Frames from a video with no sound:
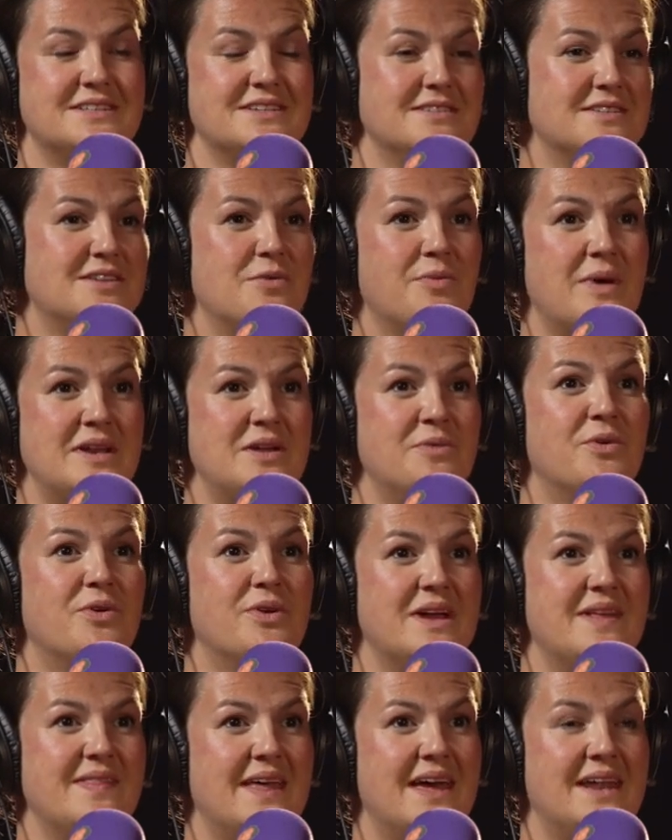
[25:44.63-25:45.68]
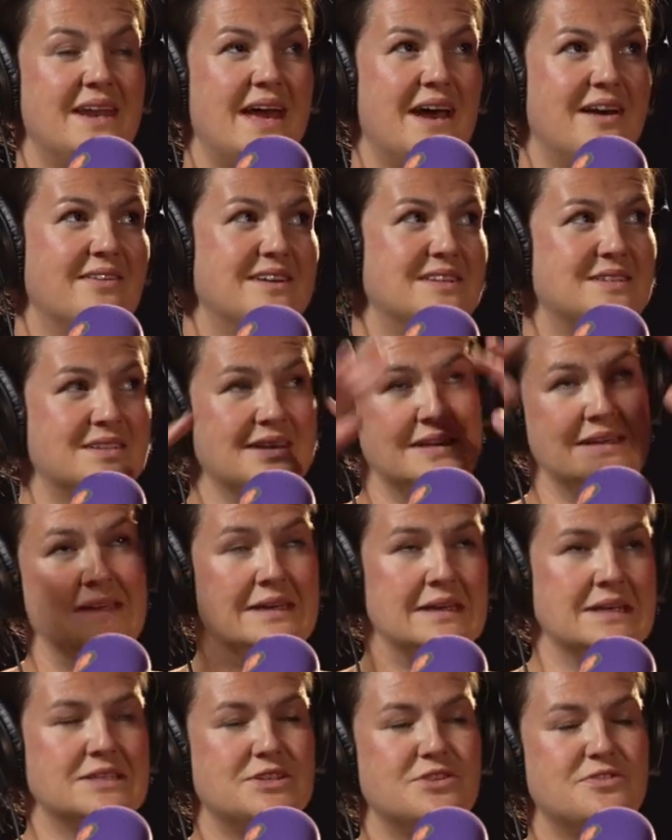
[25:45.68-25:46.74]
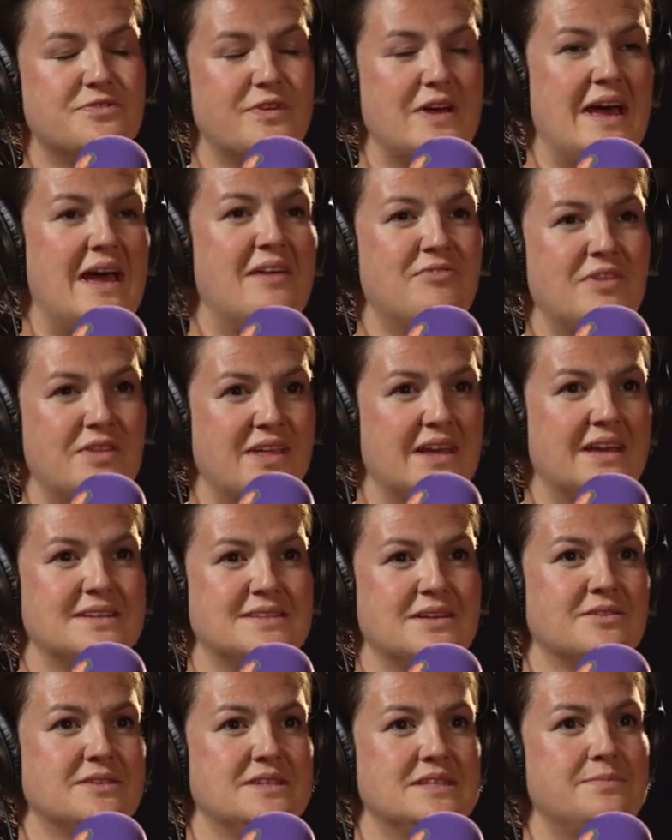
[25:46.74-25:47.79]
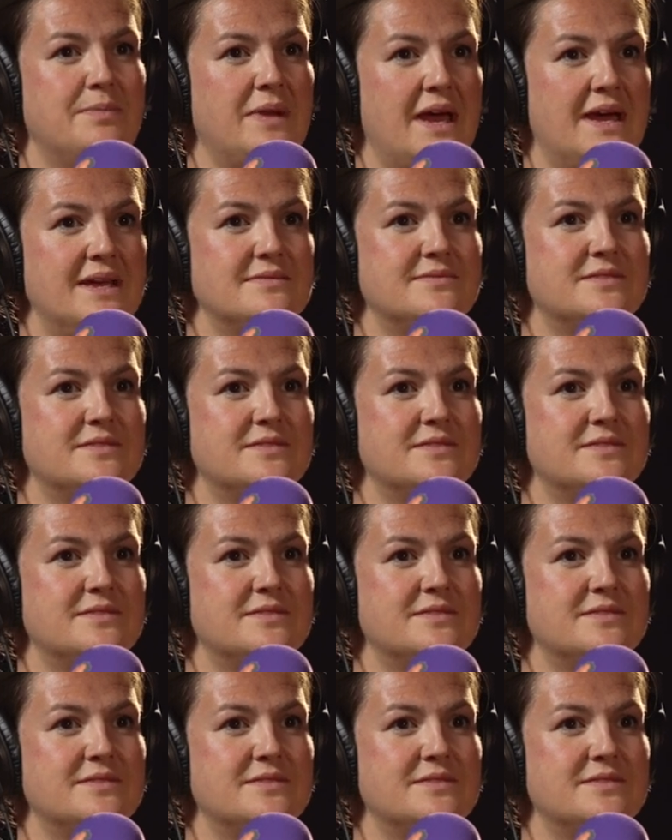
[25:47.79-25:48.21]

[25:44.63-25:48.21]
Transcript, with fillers: And so when you walk in there now, it's sort of everything is on display.